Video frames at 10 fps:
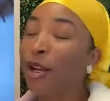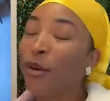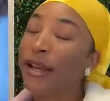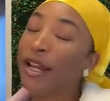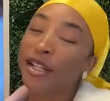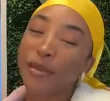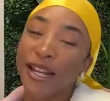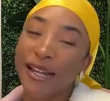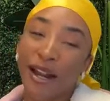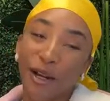I don't know when they're going to
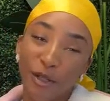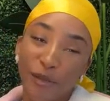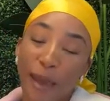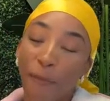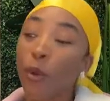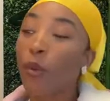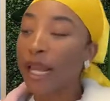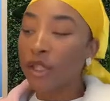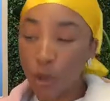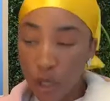make that announcement.
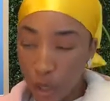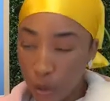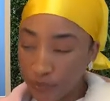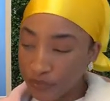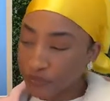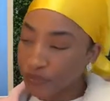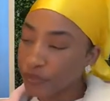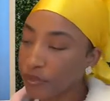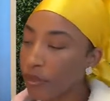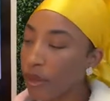What I do know
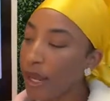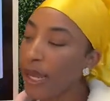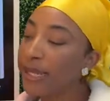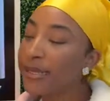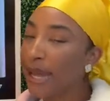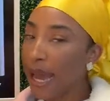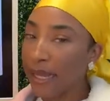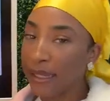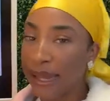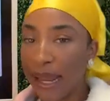is
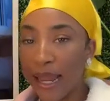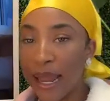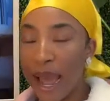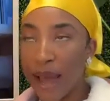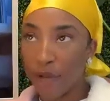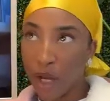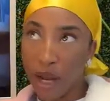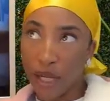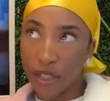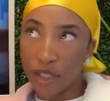that they have
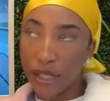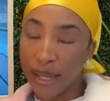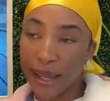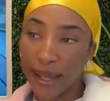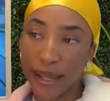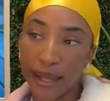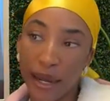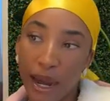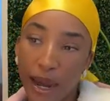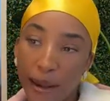launched a,